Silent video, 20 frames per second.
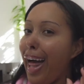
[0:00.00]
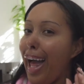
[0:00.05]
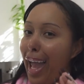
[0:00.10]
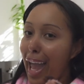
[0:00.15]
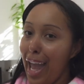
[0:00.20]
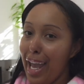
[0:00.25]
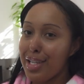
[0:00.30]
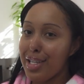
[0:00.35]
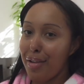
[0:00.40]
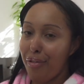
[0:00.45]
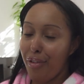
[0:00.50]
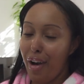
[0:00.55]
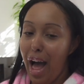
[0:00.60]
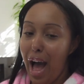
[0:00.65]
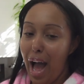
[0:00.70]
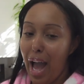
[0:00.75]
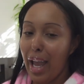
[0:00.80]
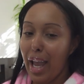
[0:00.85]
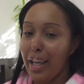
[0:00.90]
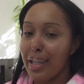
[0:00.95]
hates
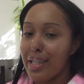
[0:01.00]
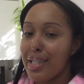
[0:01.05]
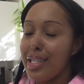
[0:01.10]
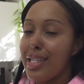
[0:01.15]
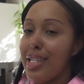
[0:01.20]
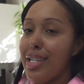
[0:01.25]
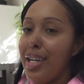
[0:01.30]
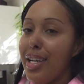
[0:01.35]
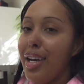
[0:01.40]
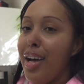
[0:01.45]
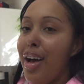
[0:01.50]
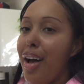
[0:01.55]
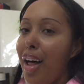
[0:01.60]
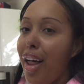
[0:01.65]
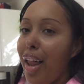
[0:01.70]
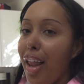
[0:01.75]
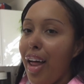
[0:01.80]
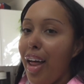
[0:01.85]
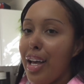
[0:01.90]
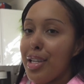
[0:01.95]
flies
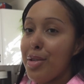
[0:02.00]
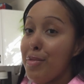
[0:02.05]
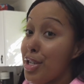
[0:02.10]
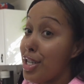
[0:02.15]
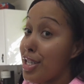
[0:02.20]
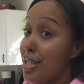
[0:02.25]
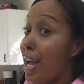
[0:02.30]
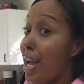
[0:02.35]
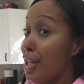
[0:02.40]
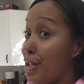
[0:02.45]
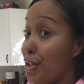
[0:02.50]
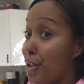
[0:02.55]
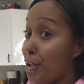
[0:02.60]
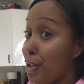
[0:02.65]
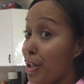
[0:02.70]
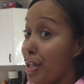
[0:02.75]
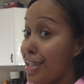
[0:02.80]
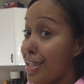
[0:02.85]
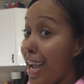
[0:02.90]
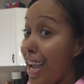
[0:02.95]
as much as I do
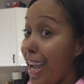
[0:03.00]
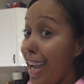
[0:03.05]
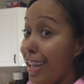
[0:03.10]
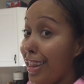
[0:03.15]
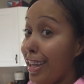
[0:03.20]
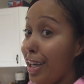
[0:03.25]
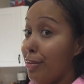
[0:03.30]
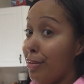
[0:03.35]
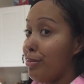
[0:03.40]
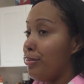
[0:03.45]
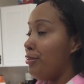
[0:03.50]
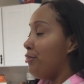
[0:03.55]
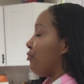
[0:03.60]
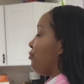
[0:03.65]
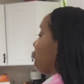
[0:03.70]
because I hate them.